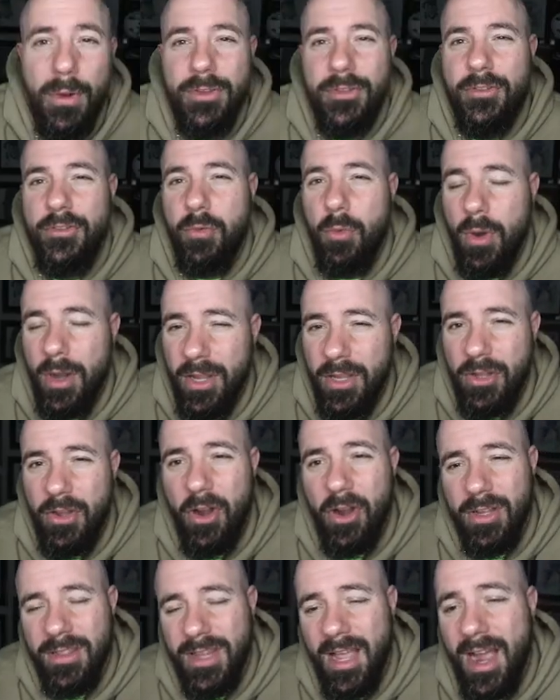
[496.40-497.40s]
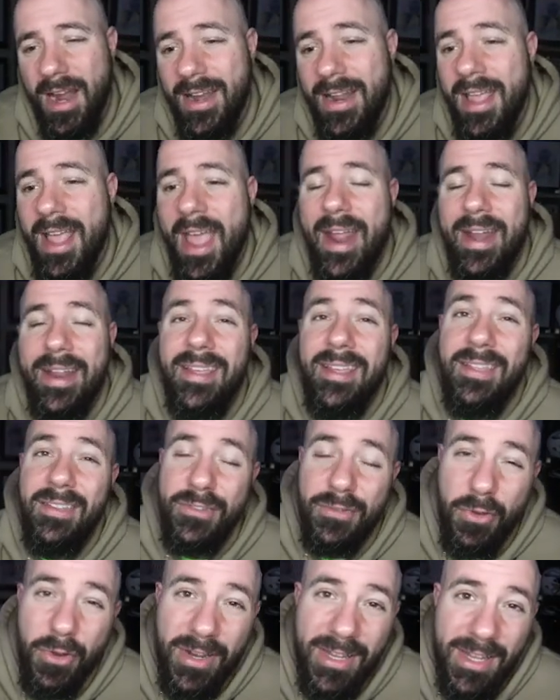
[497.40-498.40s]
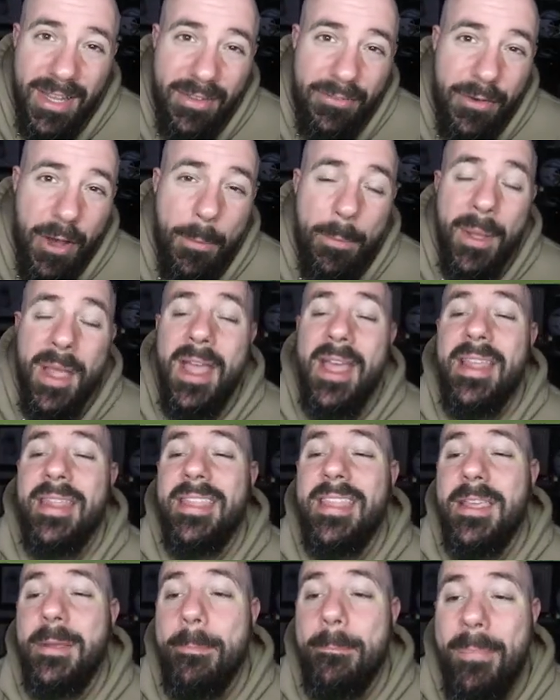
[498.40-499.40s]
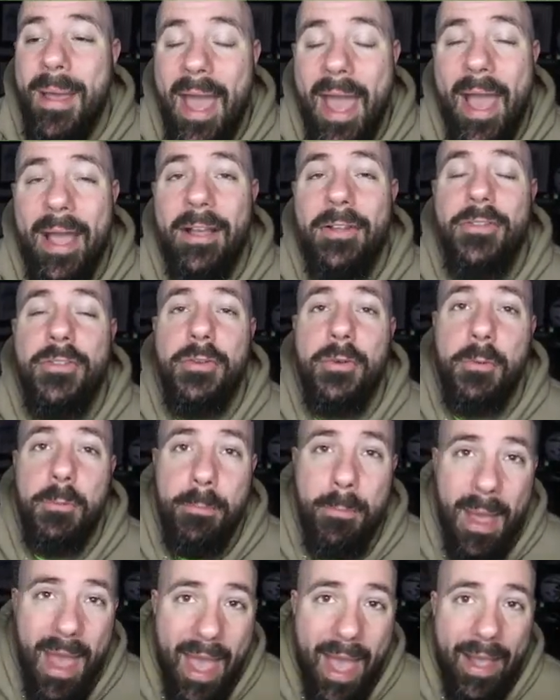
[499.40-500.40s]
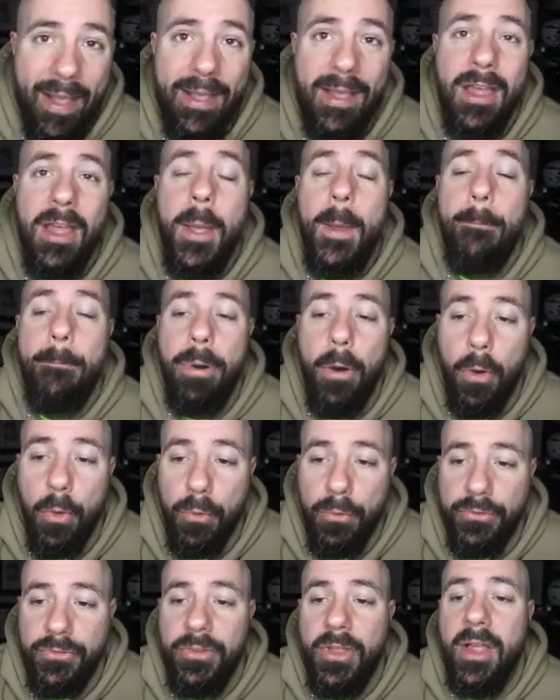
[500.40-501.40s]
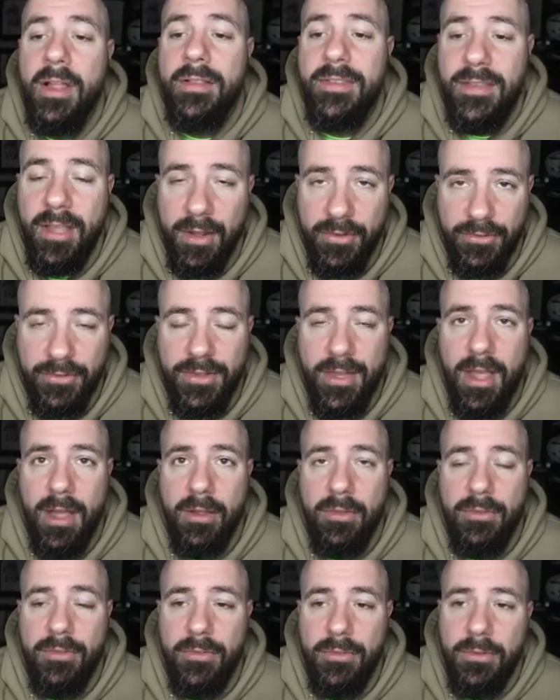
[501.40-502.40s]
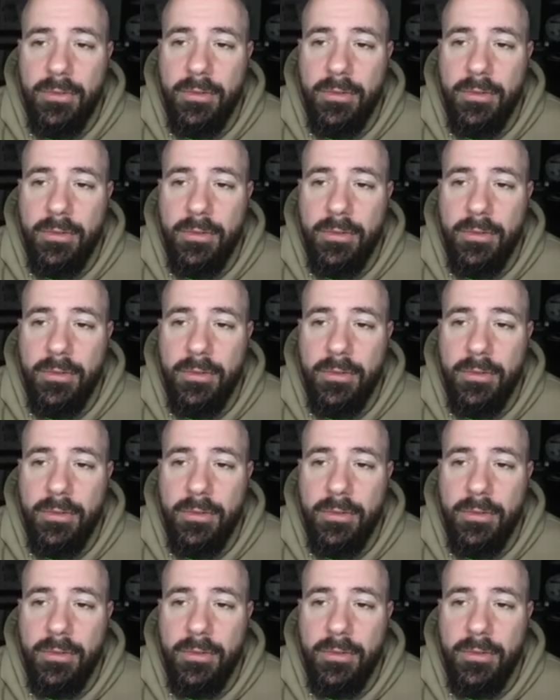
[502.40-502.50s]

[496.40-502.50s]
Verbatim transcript: at the 20 yard line, and he's going to give up the back to back post touchdowns